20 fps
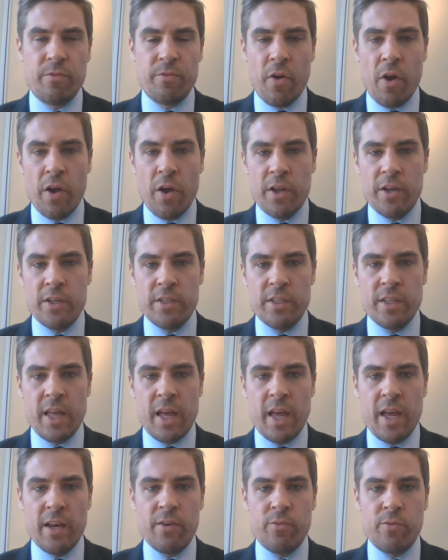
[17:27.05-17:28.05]

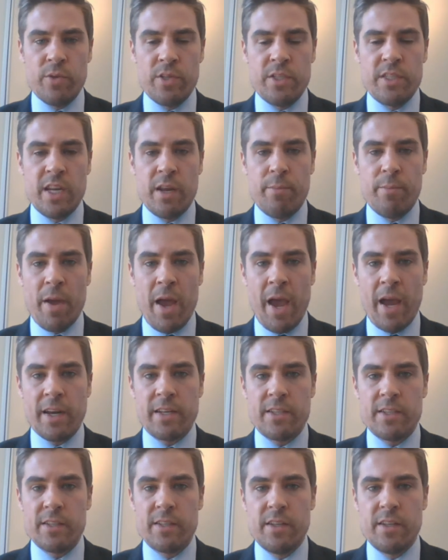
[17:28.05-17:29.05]
fund that was state
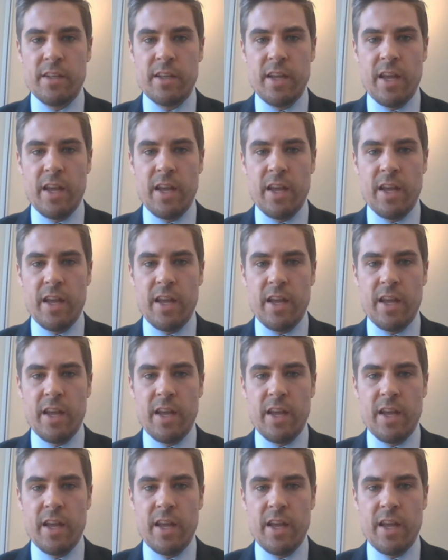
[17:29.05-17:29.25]
backed.